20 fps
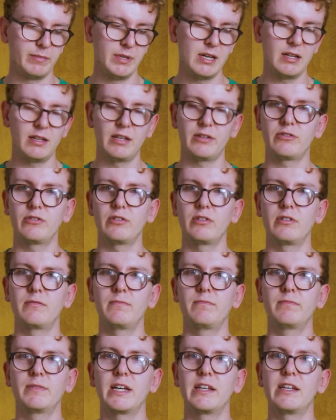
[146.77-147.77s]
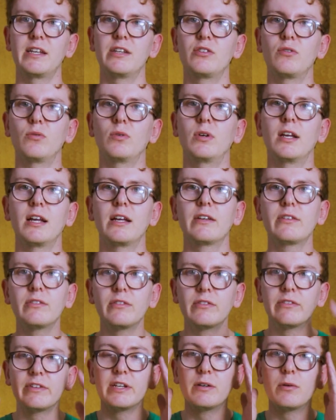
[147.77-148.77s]
Yeah, let's get it into a glass
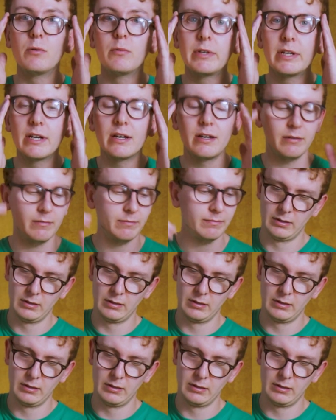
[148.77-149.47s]
and see what we get.